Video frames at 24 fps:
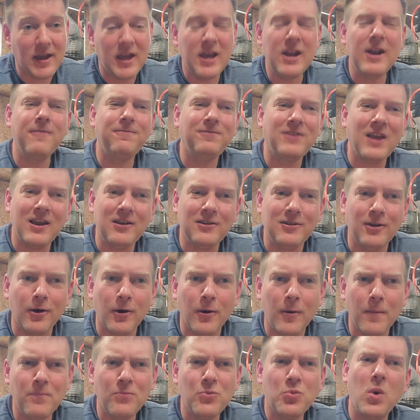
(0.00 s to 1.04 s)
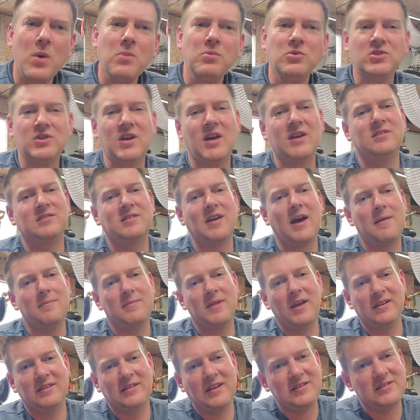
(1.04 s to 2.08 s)
And if they do, when was the last time
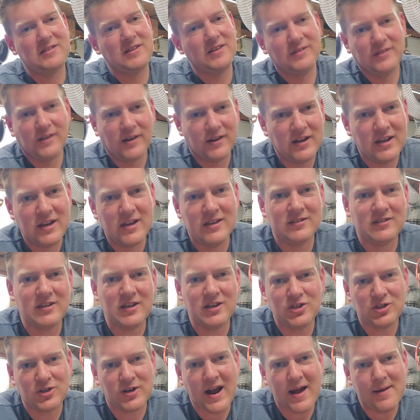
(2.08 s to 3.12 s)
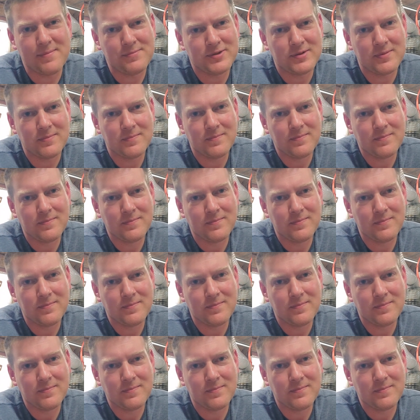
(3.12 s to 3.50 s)
they tested their ESD straps?